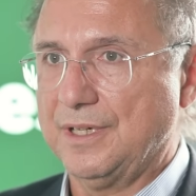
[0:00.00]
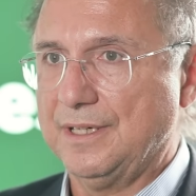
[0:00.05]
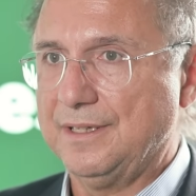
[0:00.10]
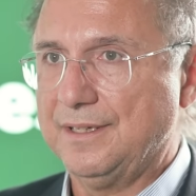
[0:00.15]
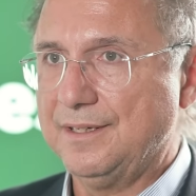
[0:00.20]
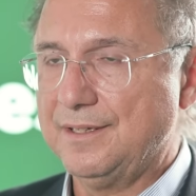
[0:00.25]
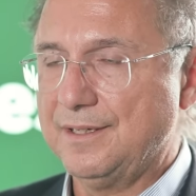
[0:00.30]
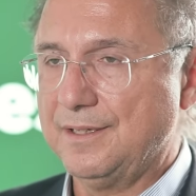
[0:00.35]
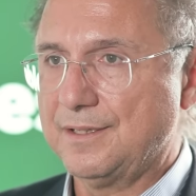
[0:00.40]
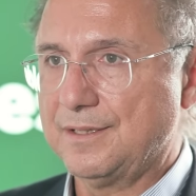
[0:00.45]
And
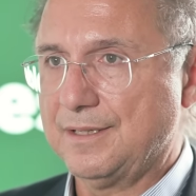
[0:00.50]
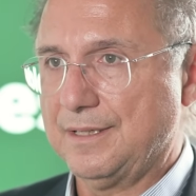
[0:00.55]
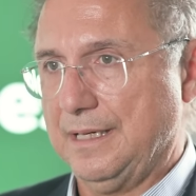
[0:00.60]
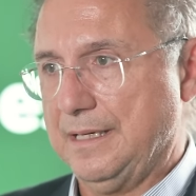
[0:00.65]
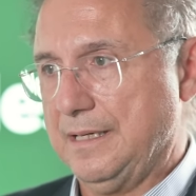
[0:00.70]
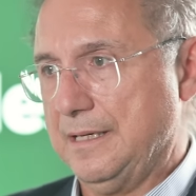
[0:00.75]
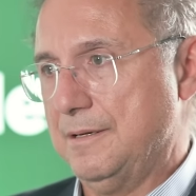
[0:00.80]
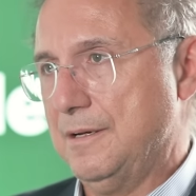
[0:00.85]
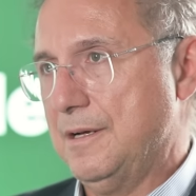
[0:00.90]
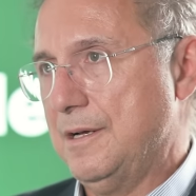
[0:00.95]
this is
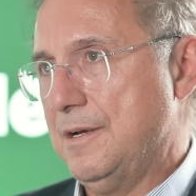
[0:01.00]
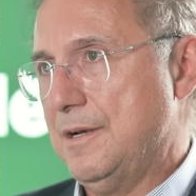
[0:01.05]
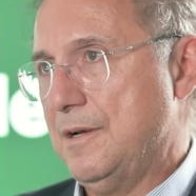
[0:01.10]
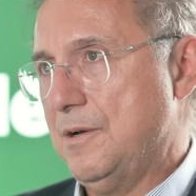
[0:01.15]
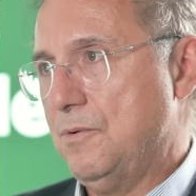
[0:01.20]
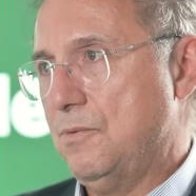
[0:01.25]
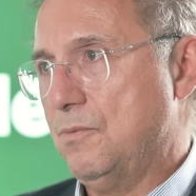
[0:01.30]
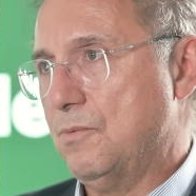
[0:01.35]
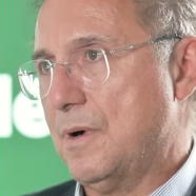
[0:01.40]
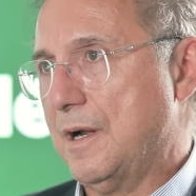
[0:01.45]

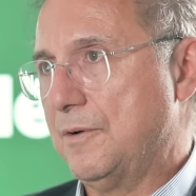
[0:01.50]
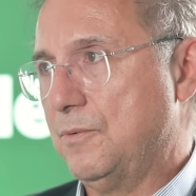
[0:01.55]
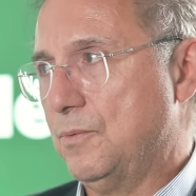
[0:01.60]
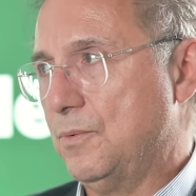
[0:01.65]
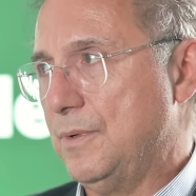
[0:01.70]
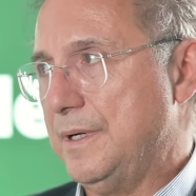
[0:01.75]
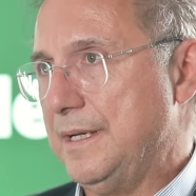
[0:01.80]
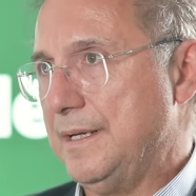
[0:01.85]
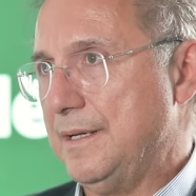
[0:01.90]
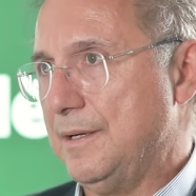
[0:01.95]
what
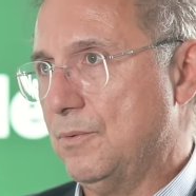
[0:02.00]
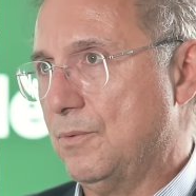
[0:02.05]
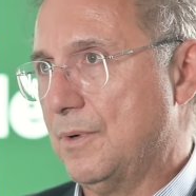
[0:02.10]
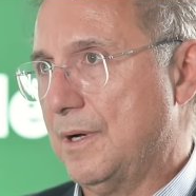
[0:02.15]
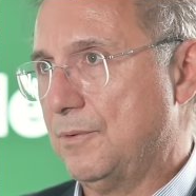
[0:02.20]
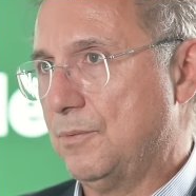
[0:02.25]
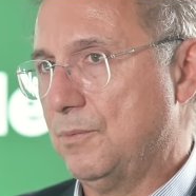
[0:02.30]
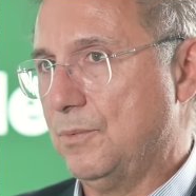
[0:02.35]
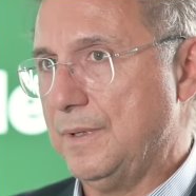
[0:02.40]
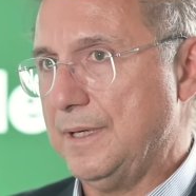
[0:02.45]

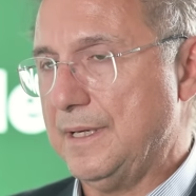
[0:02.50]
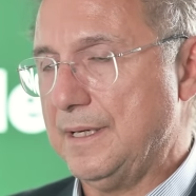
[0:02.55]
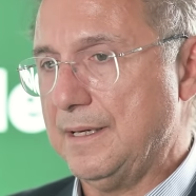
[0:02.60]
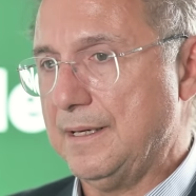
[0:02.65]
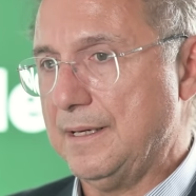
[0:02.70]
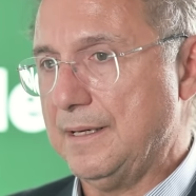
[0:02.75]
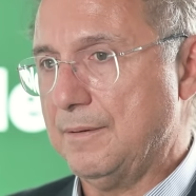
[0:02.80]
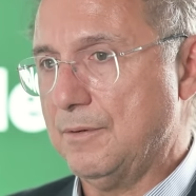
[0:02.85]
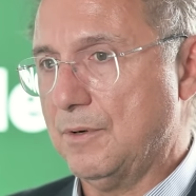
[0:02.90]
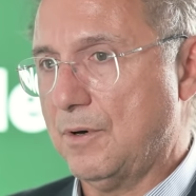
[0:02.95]

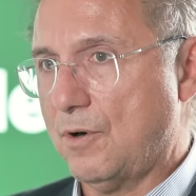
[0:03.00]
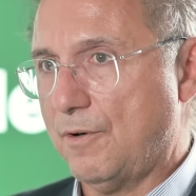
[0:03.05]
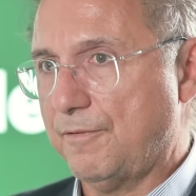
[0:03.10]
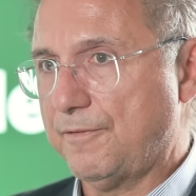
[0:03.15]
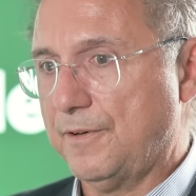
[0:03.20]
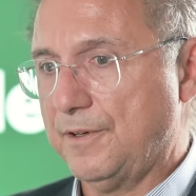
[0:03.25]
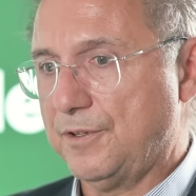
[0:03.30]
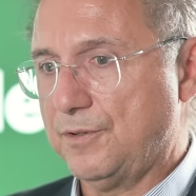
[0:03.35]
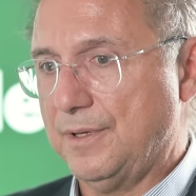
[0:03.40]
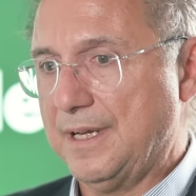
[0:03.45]
we
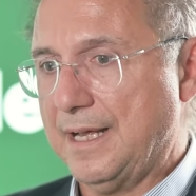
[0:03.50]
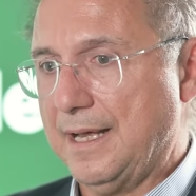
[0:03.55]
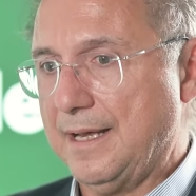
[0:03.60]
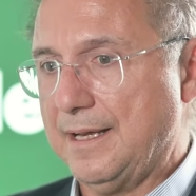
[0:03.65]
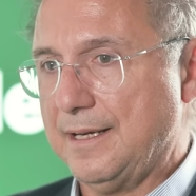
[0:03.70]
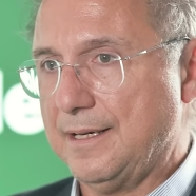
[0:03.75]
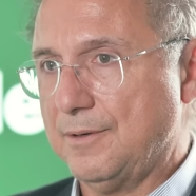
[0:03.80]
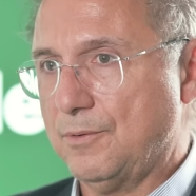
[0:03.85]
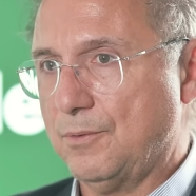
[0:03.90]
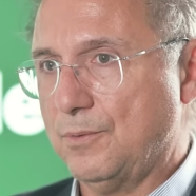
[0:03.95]
offer today.